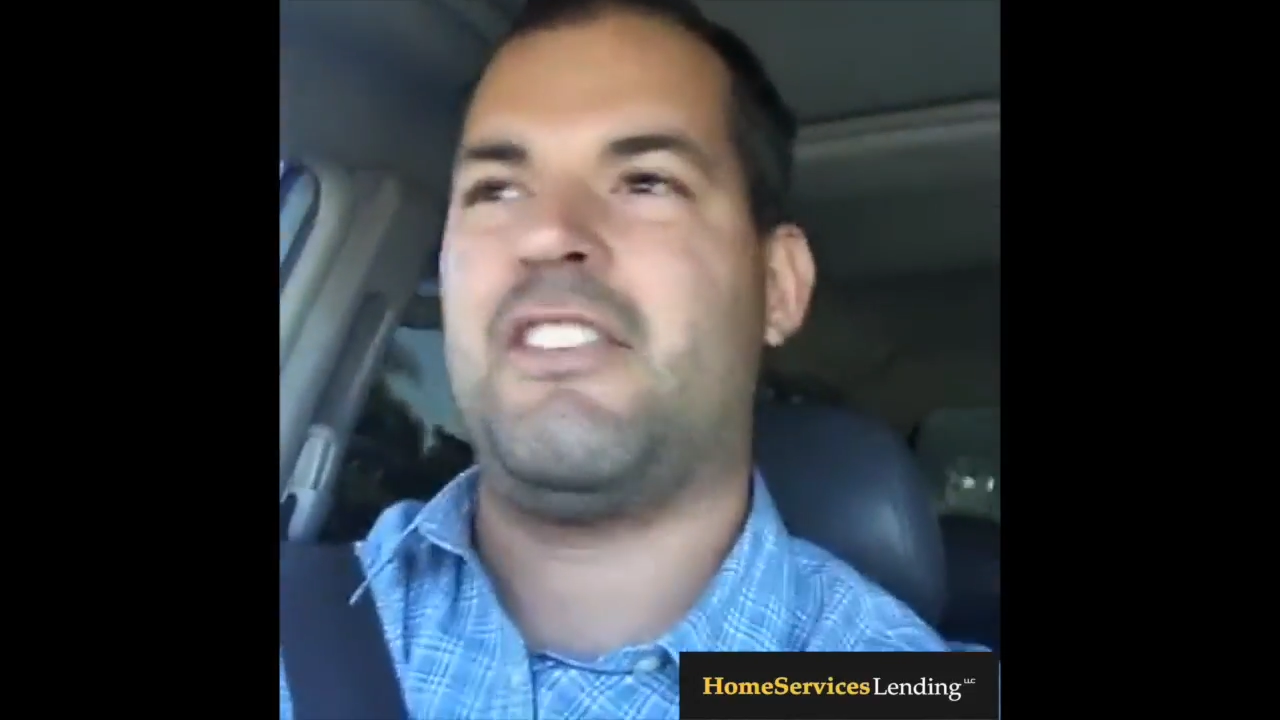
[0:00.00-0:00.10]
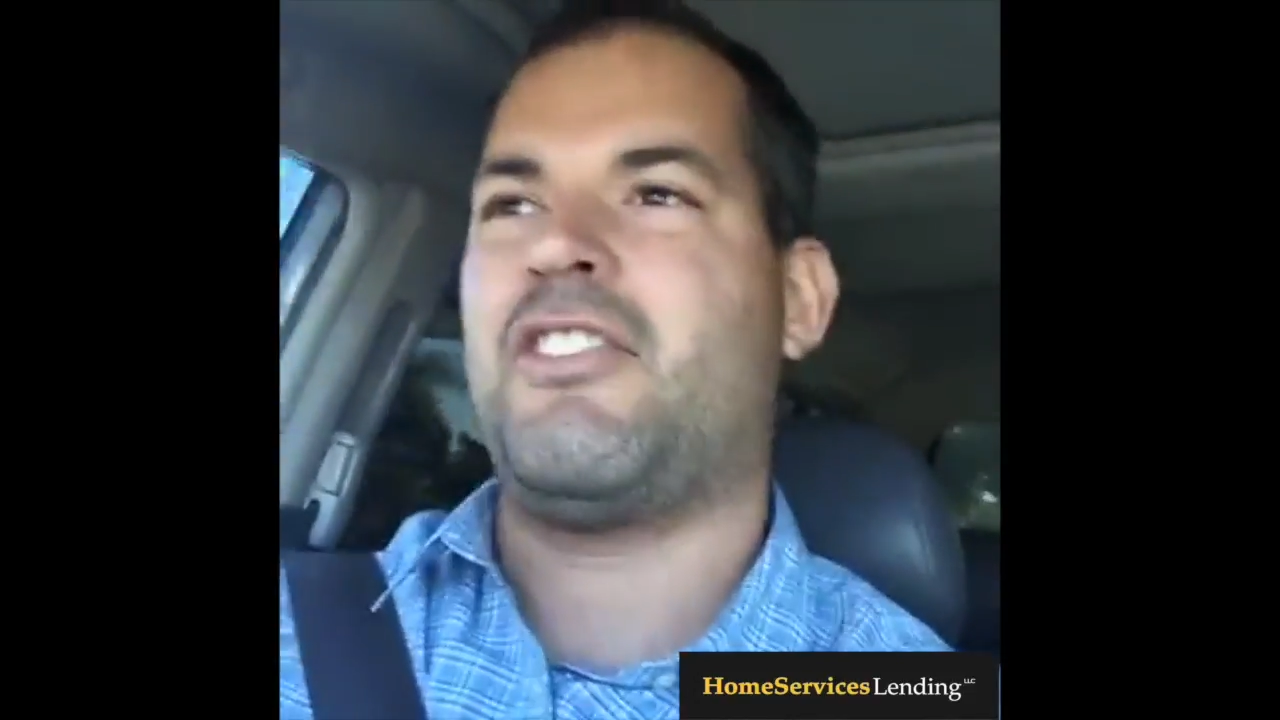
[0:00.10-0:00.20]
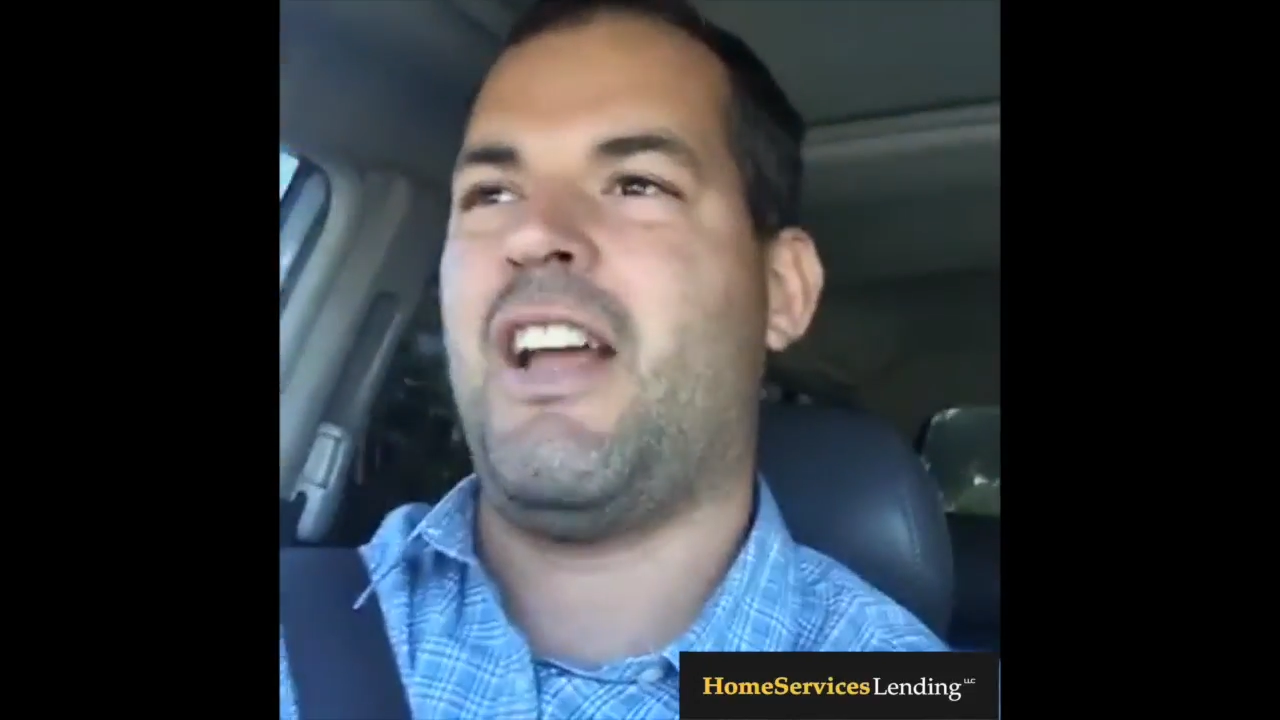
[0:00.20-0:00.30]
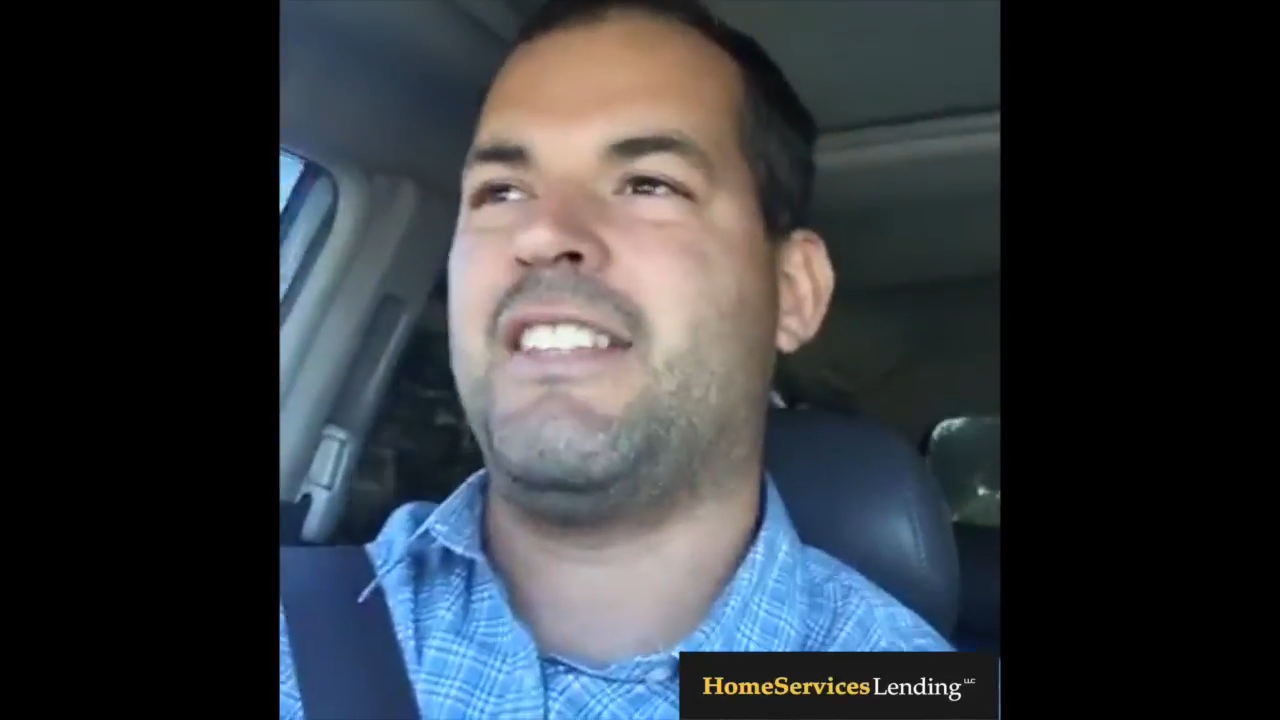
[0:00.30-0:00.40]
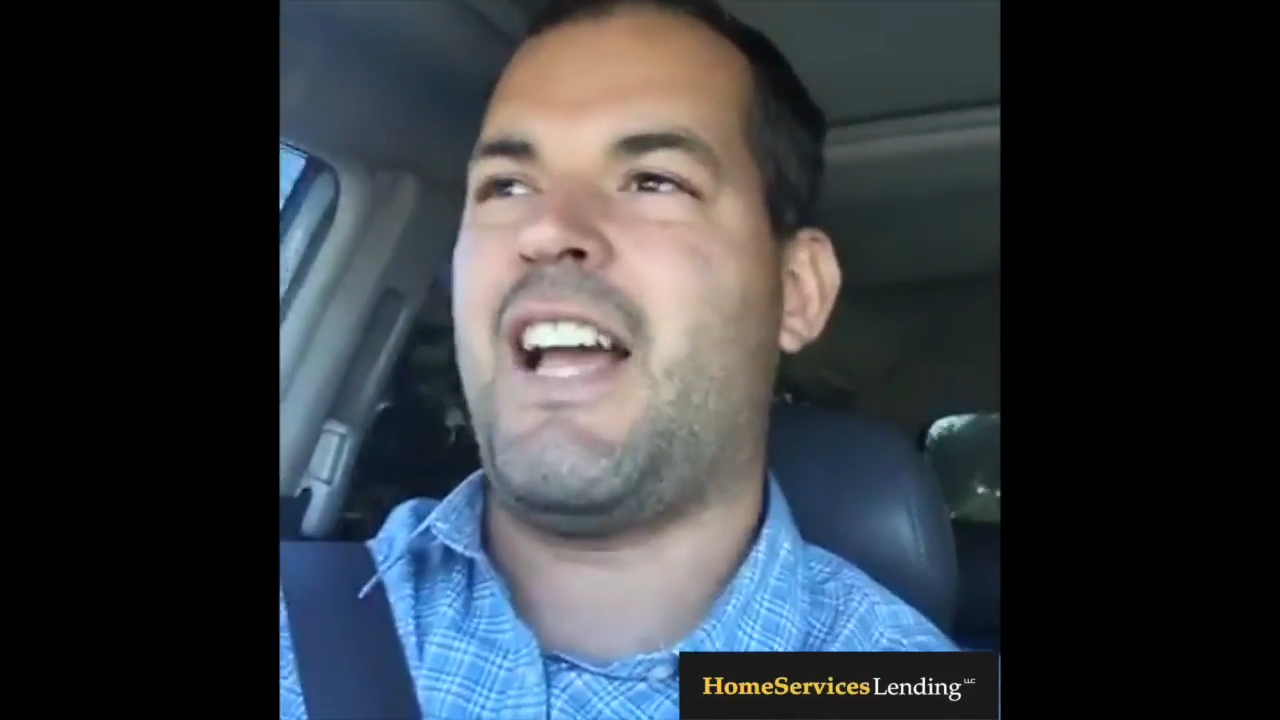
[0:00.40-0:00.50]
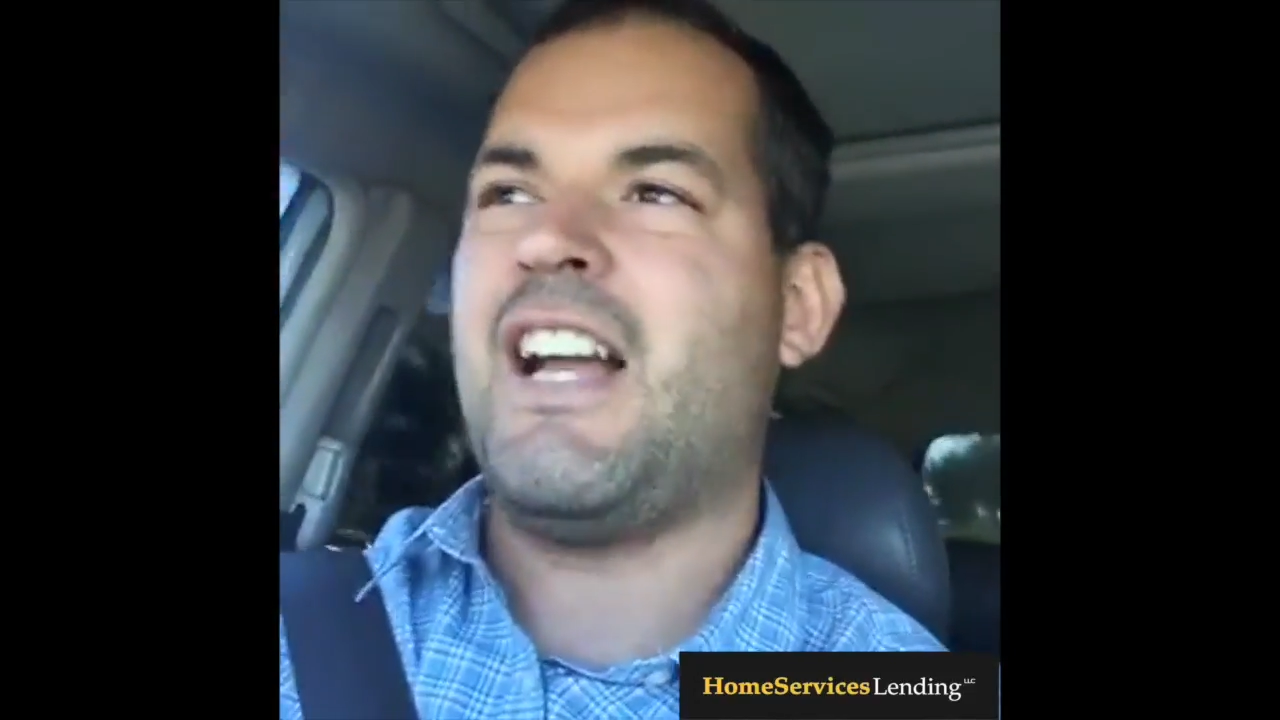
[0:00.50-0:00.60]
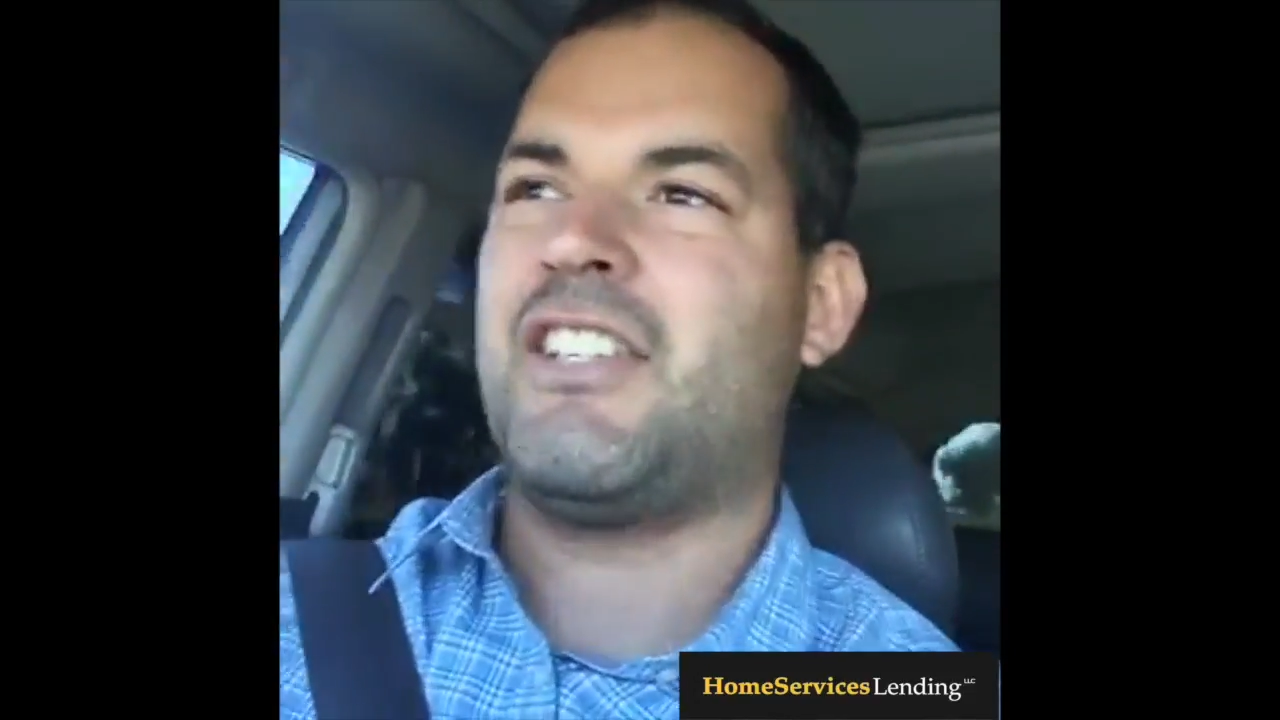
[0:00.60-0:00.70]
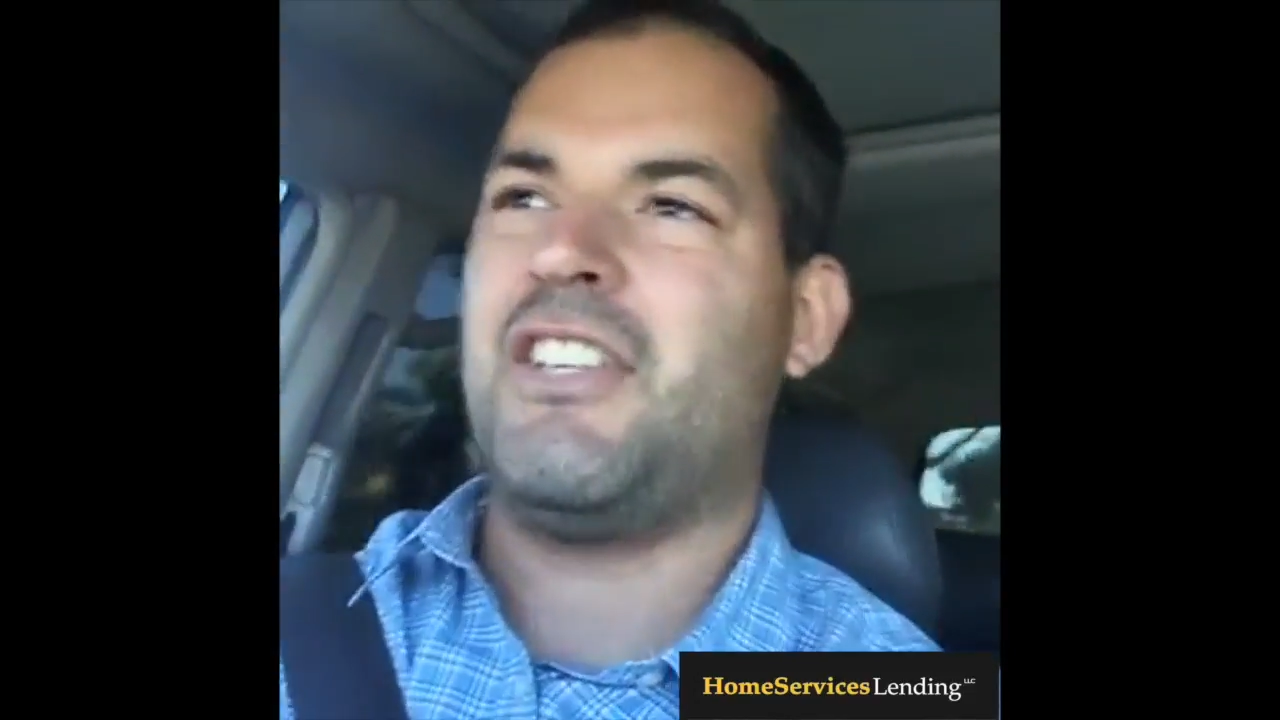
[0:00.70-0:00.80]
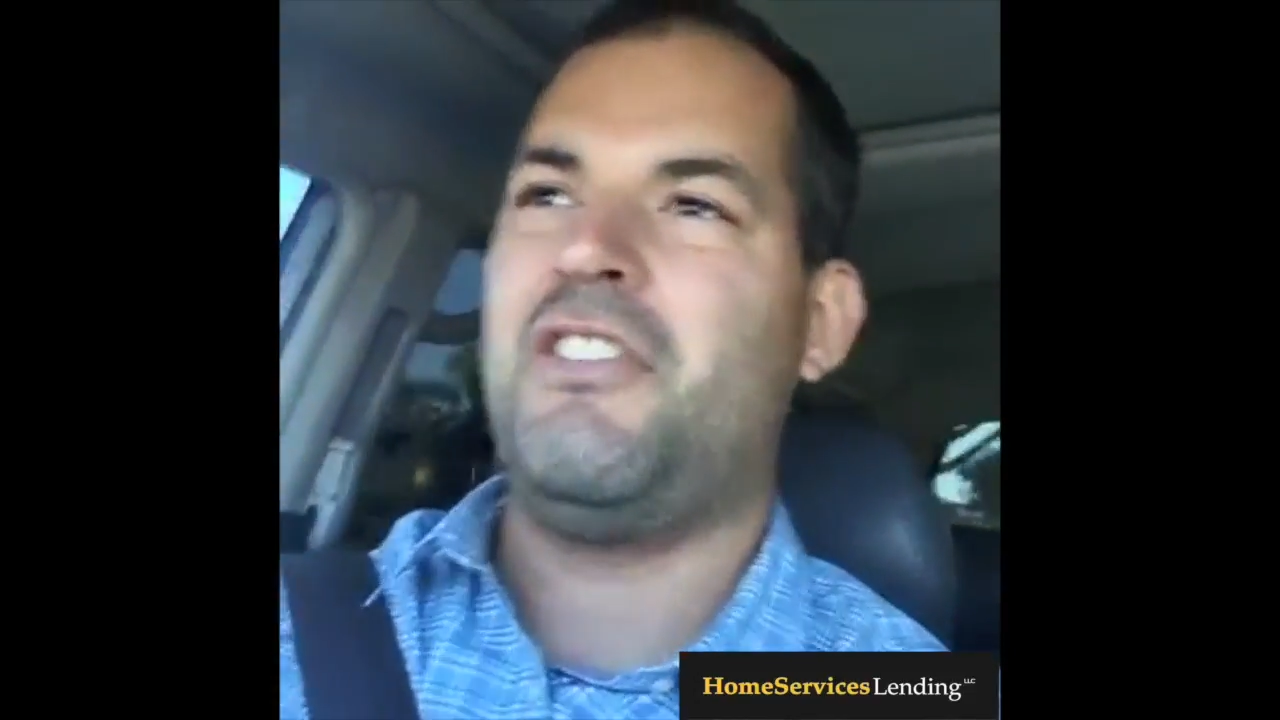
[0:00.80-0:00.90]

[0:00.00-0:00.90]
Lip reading: transaction,